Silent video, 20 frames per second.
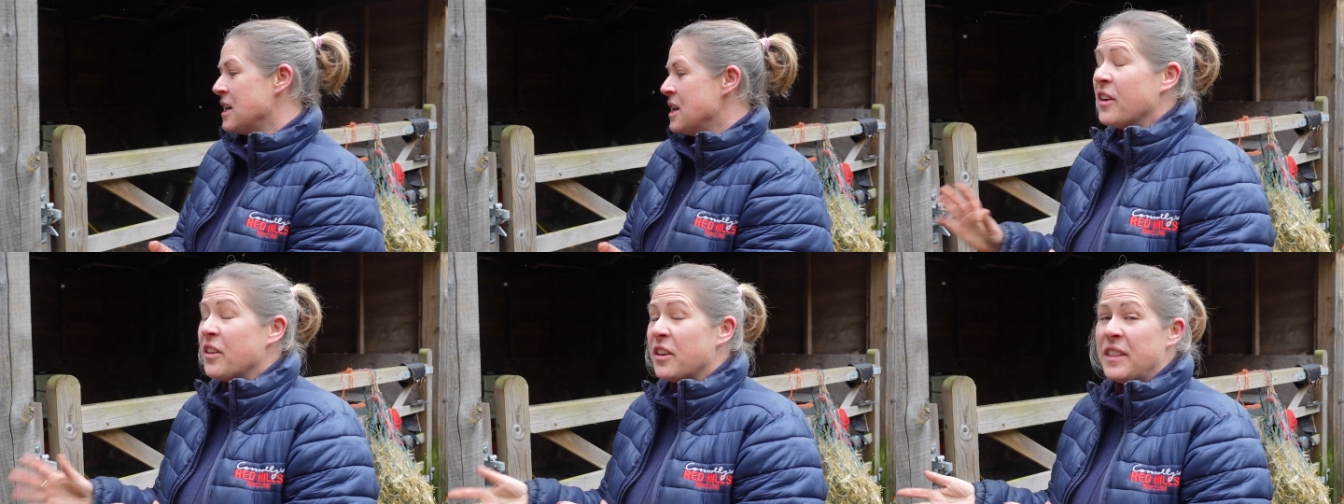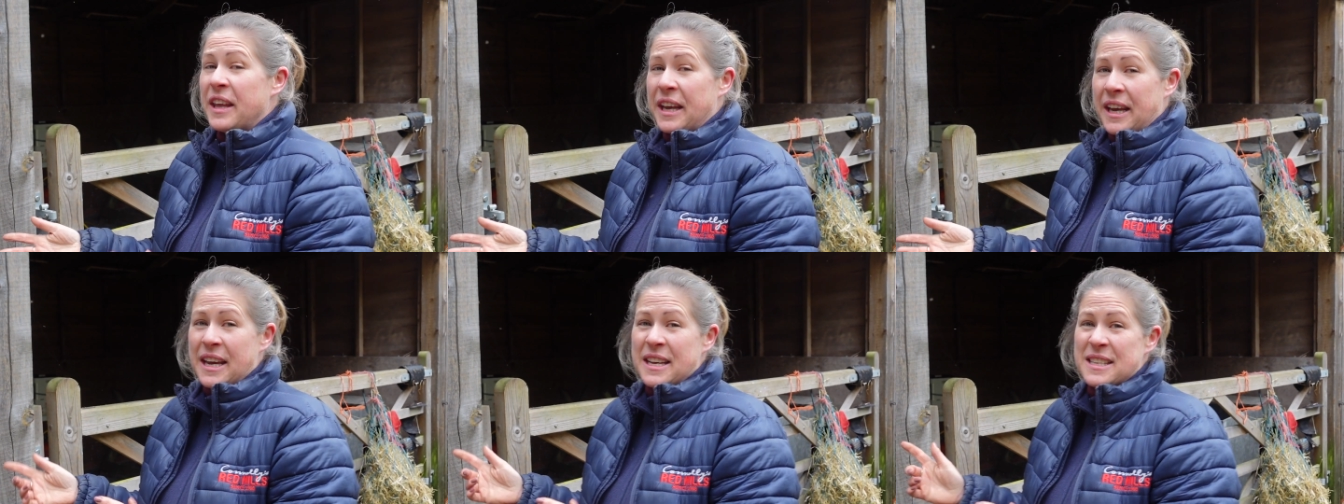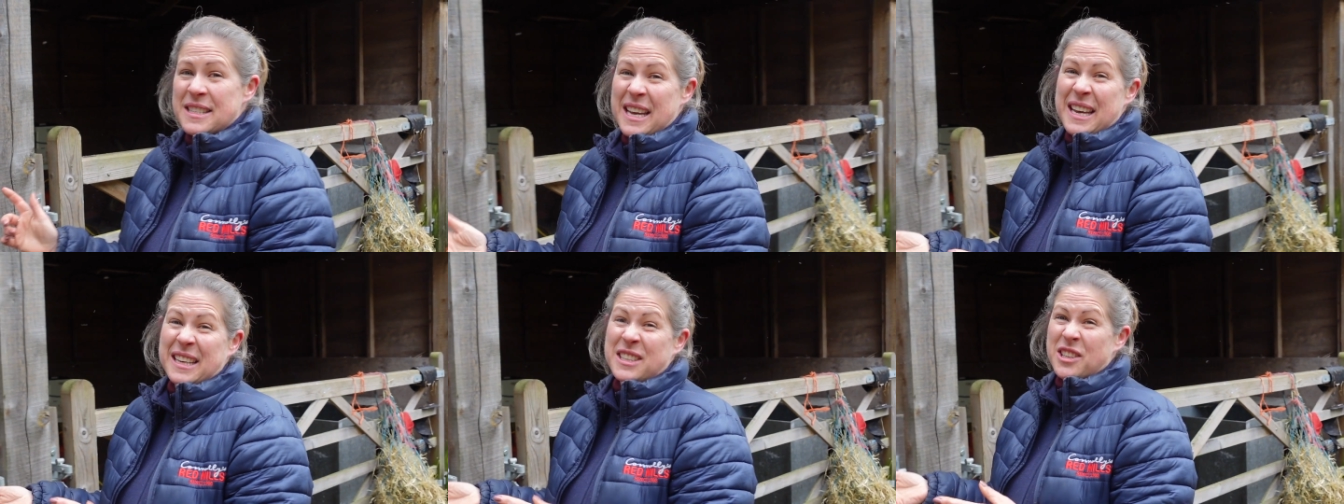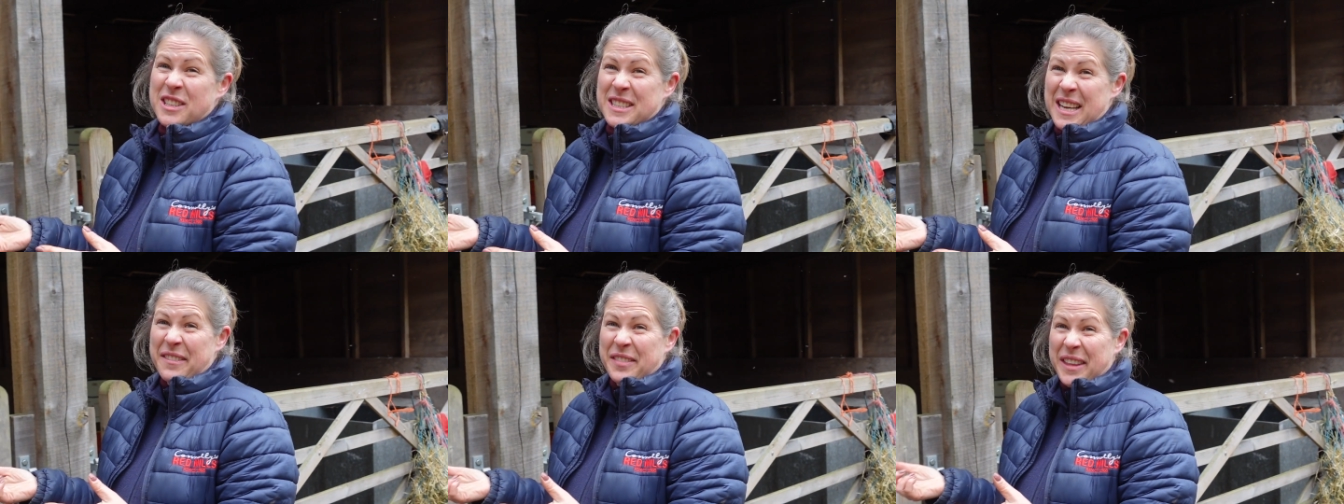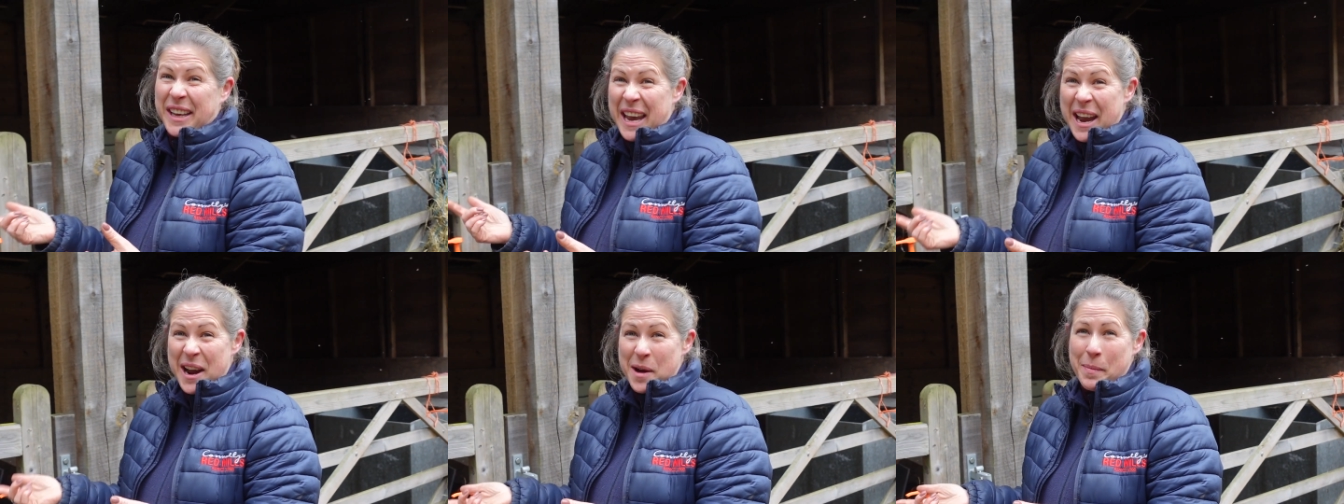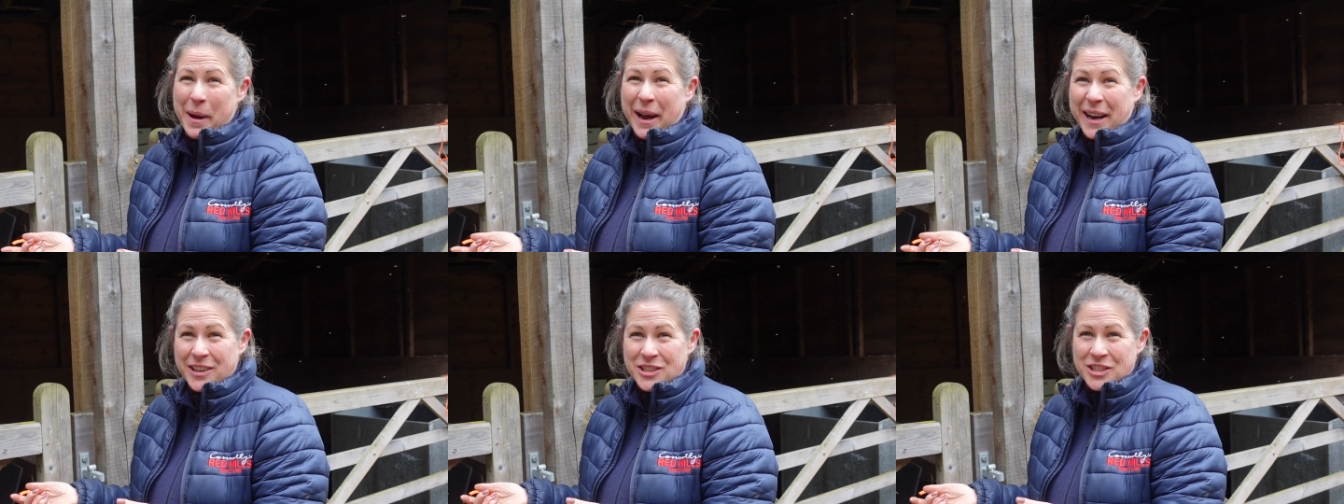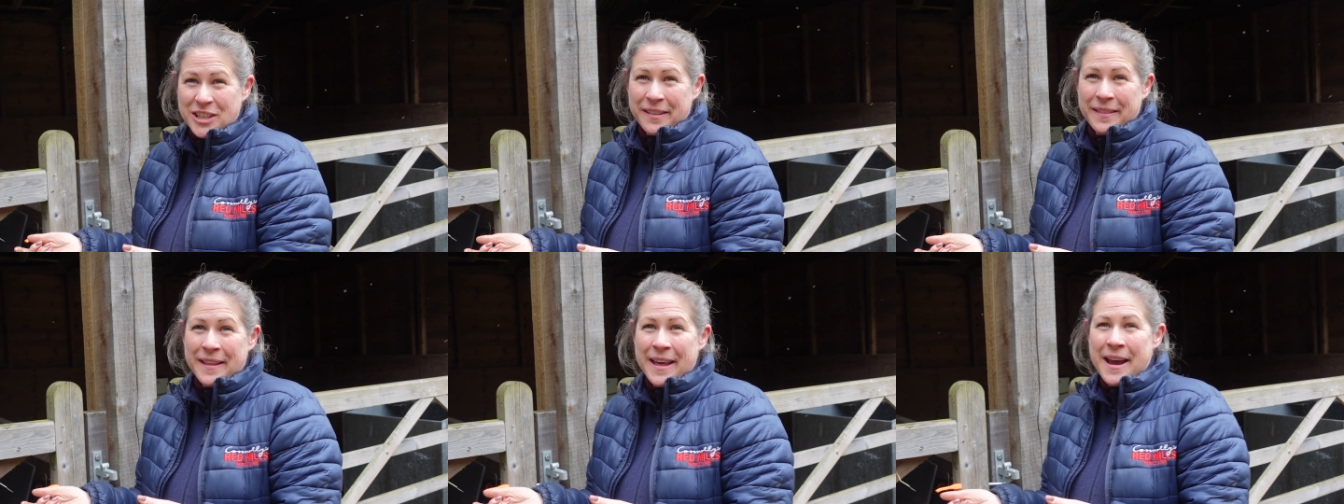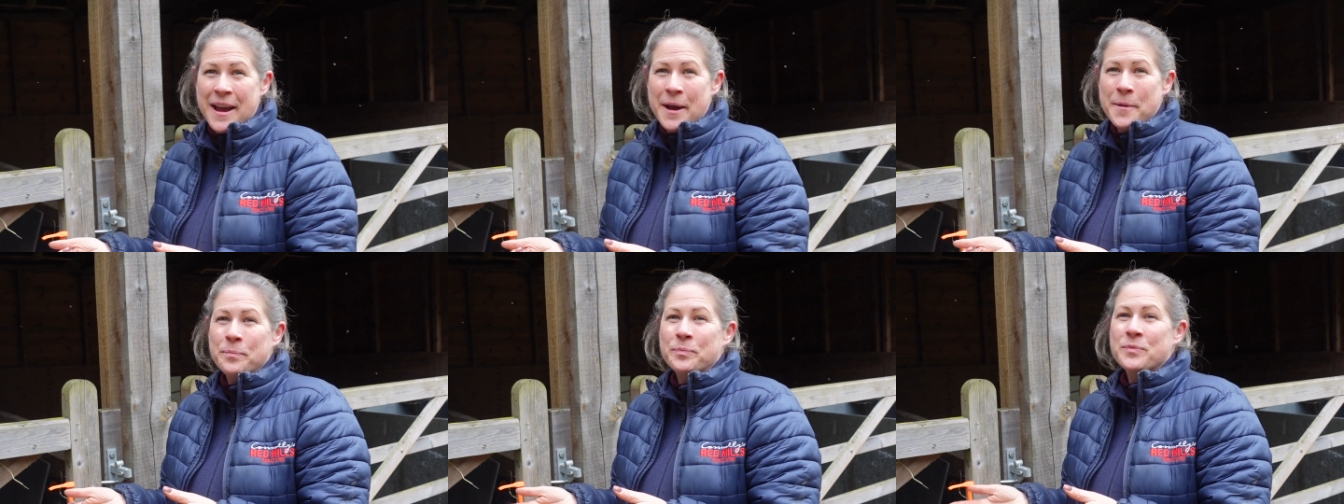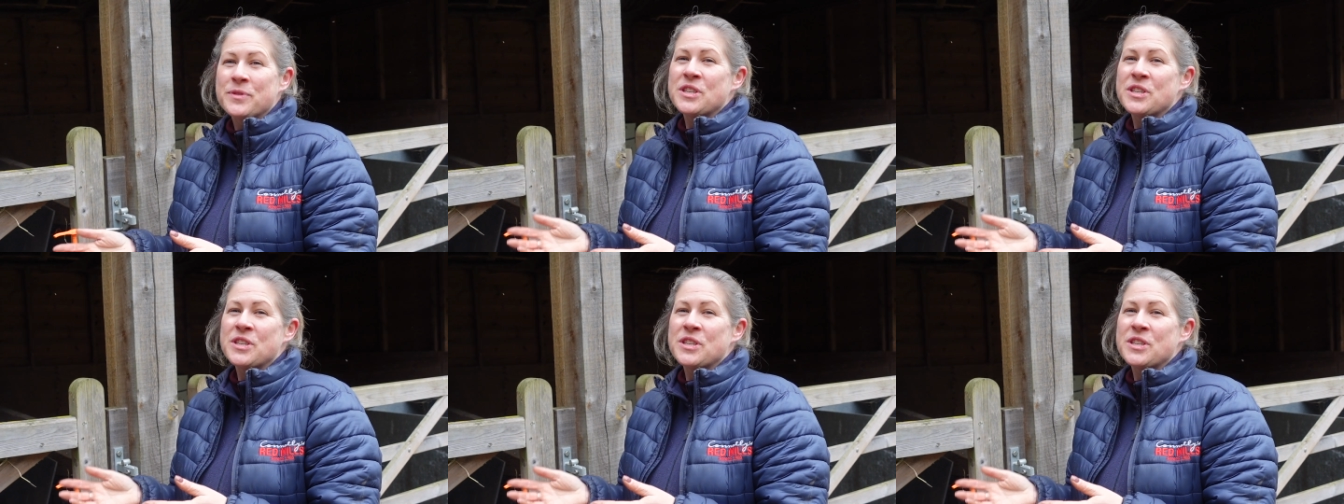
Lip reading: The other thing is it does have the care package in there,